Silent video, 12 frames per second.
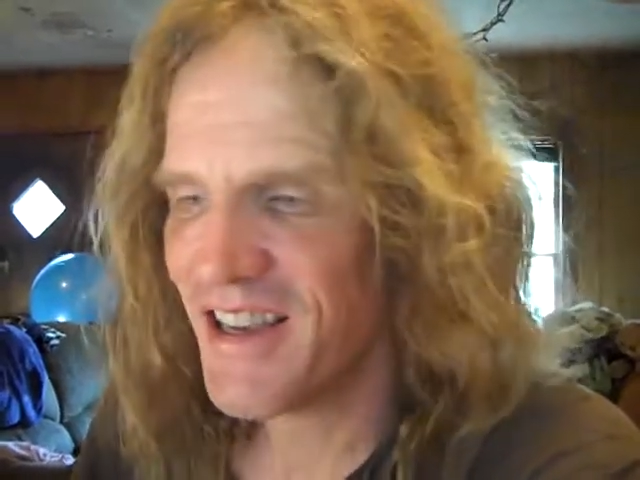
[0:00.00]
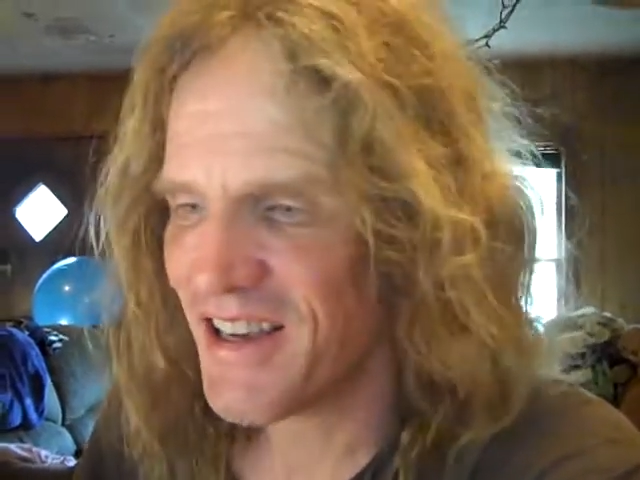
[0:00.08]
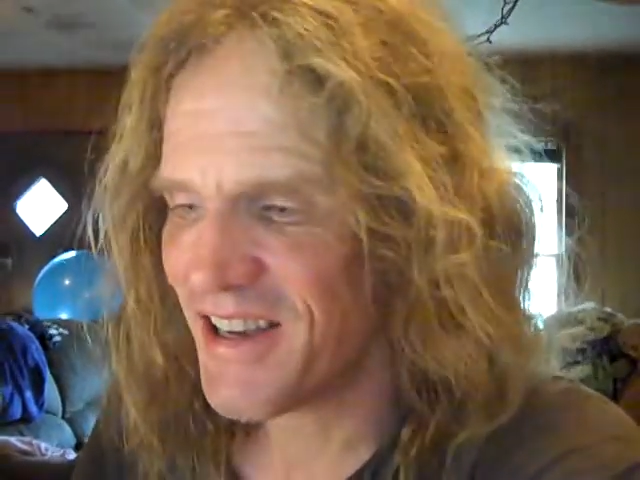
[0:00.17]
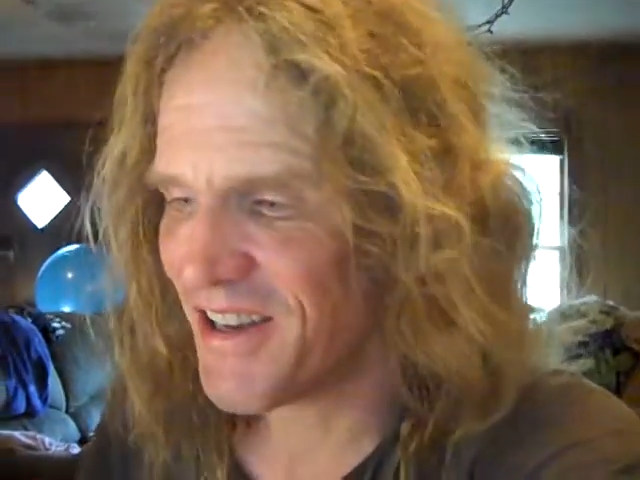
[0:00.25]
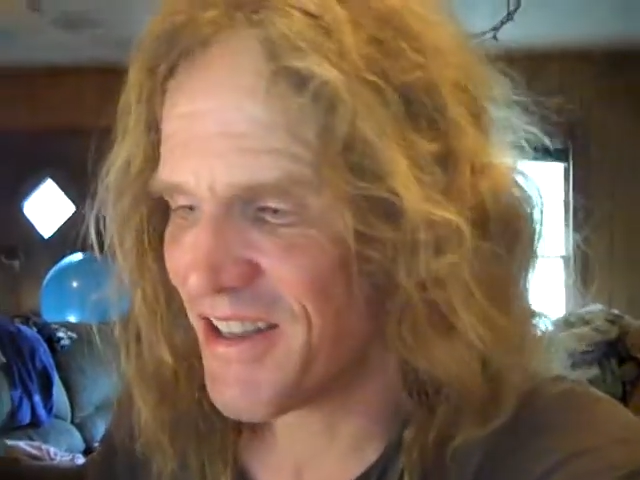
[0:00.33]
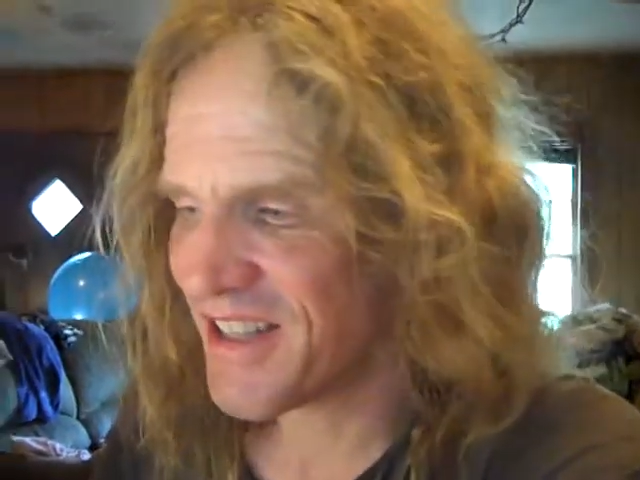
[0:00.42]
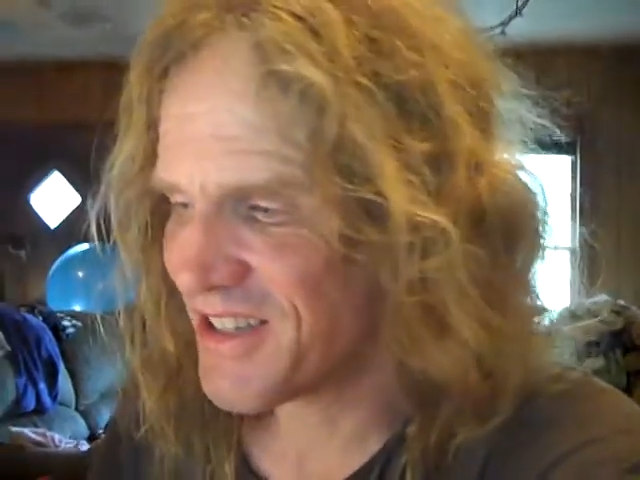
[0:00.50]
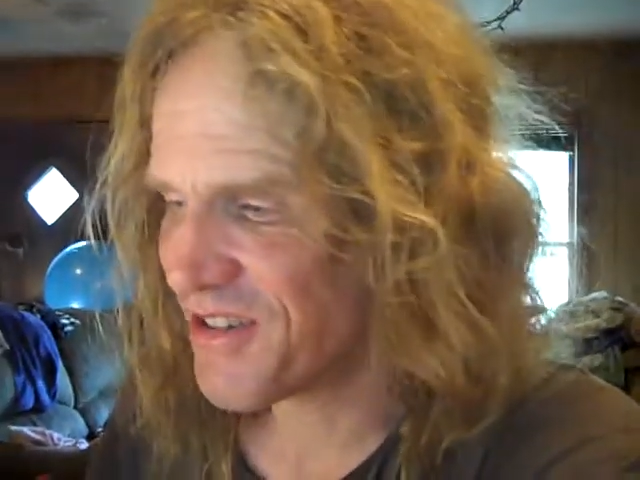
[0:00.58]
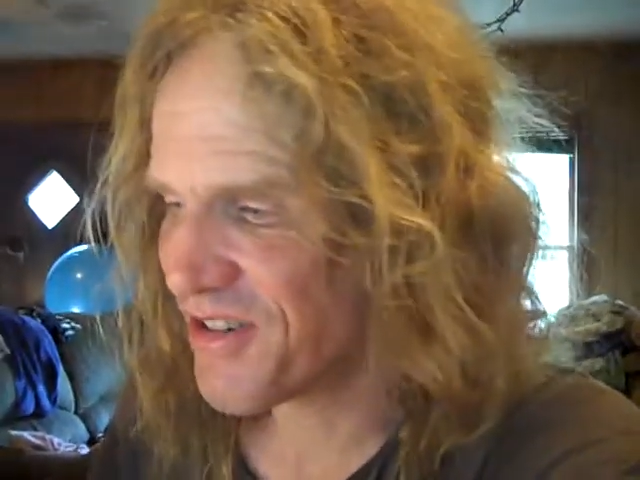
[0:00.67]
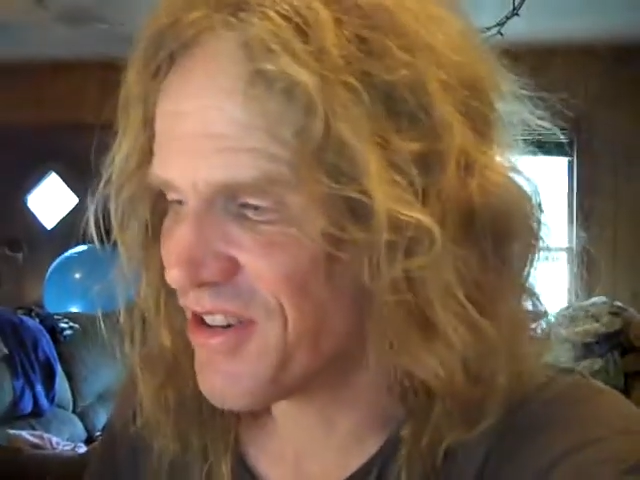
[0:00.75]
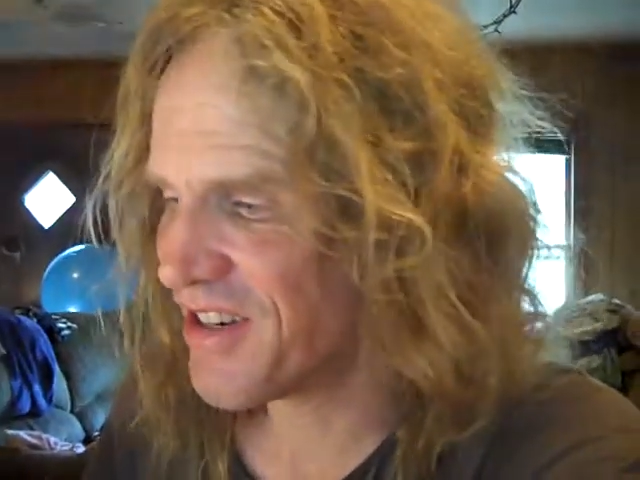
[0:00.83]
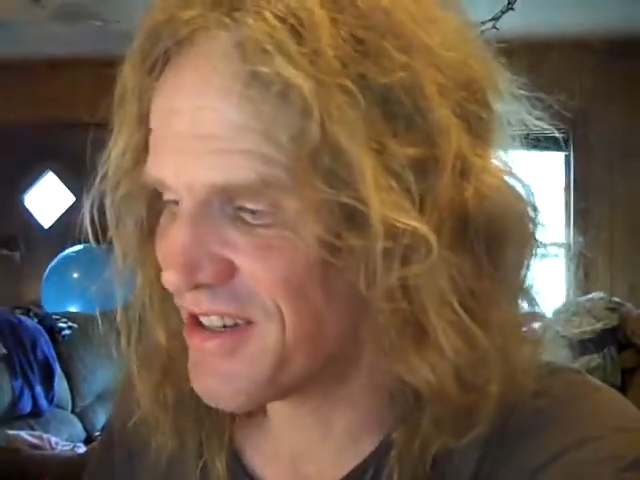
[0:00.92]
that
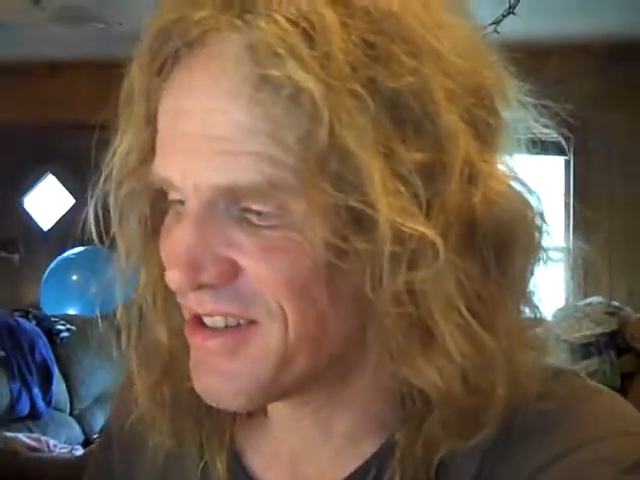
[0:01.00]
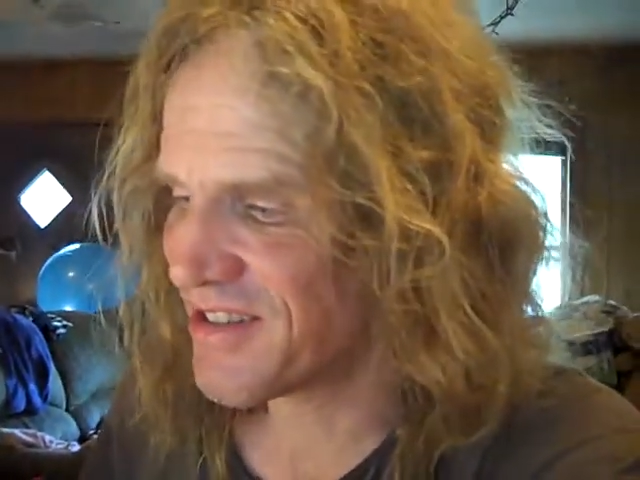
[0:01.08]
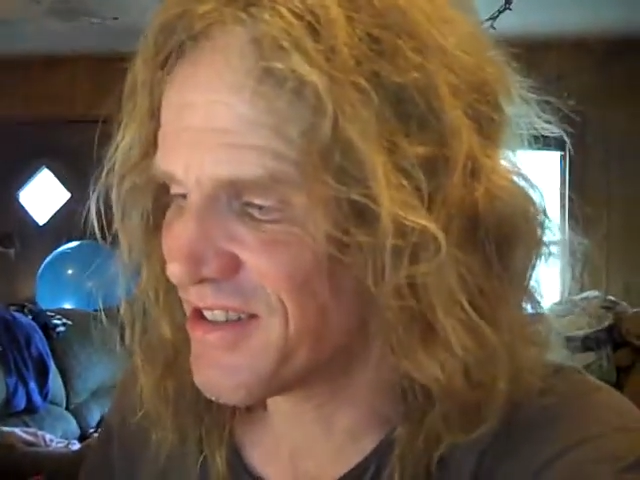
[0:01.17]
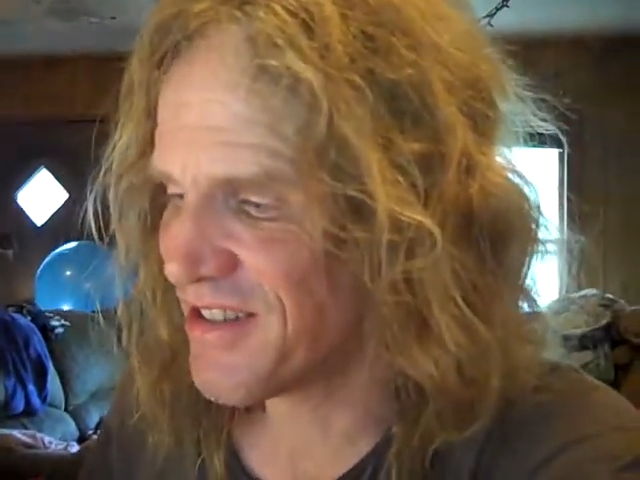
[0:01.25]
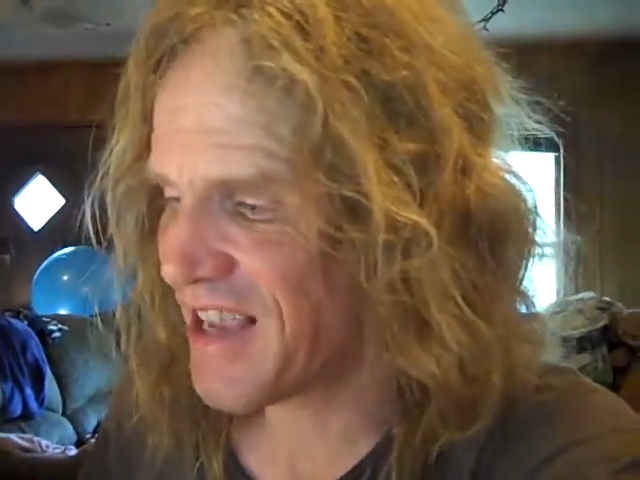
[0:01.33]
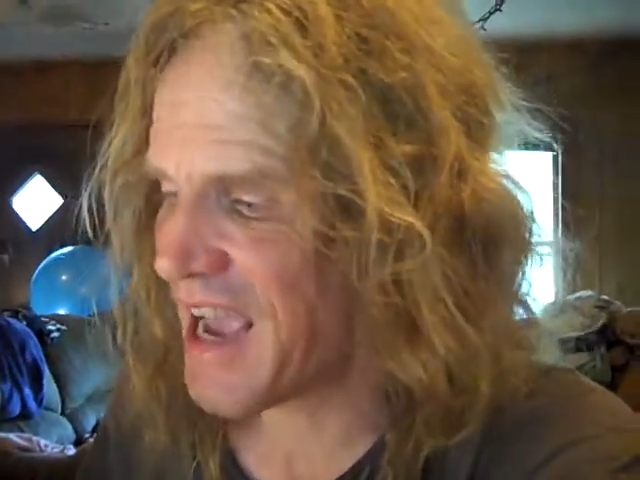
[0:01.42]
you're going to just